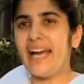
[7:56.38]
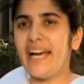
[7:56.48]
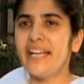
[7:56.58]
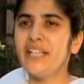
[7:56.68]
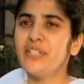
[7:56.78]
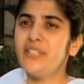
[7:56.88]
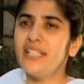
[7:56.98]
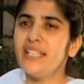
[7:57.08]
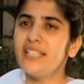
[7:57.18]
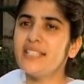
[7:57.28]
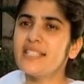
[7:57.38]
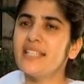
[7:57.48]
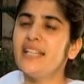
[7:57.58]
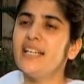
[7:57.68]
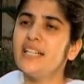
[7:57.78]
Anger is
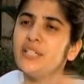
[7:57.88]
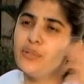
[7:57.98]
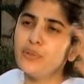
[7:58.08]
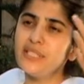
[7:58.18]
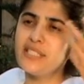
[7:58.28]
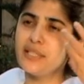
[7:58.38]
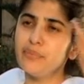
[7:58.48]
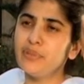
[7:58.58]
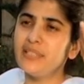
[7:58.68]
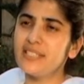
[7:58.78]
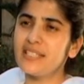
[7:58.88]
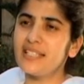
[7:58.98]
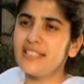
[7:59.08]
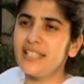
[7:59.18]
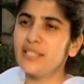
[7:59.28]
a whole turbulence
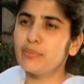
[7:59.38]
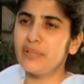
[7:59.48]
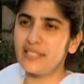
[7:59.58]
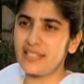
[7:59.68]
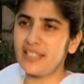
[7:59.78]
that takes place